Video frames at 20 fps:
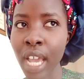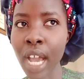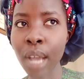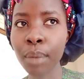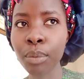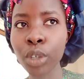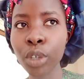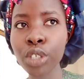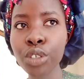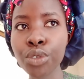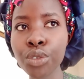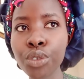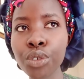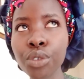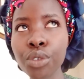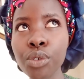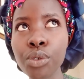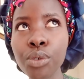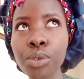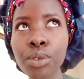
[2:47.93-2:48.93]
I'm going to
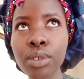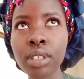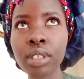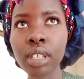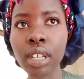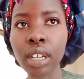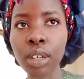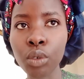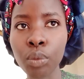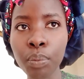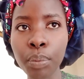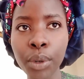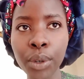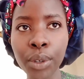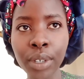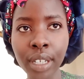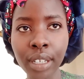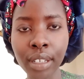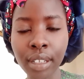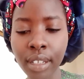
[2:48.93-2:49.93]
use a
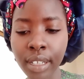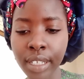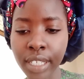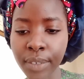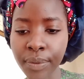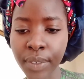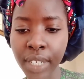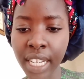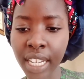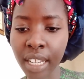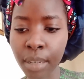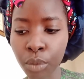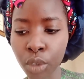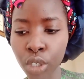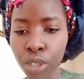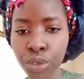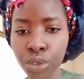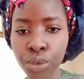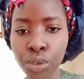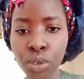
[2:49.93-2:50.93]
coupon definitely i'm
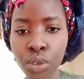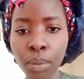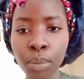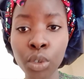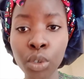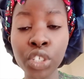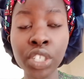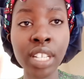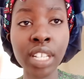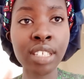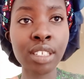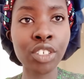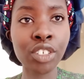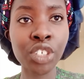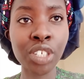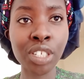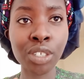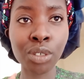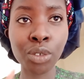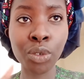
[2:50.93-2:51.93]
going to use abosha's
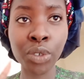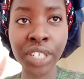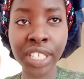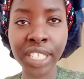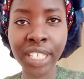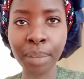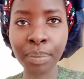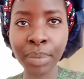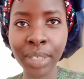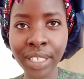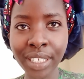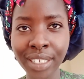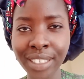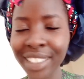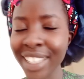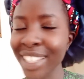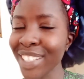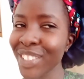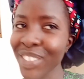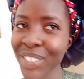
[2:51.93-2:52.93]
she has already updated
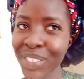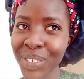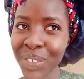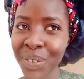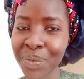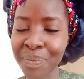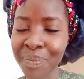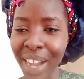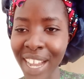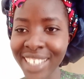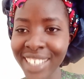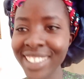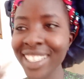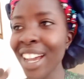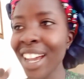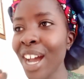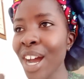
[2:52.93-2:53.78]
thank you so much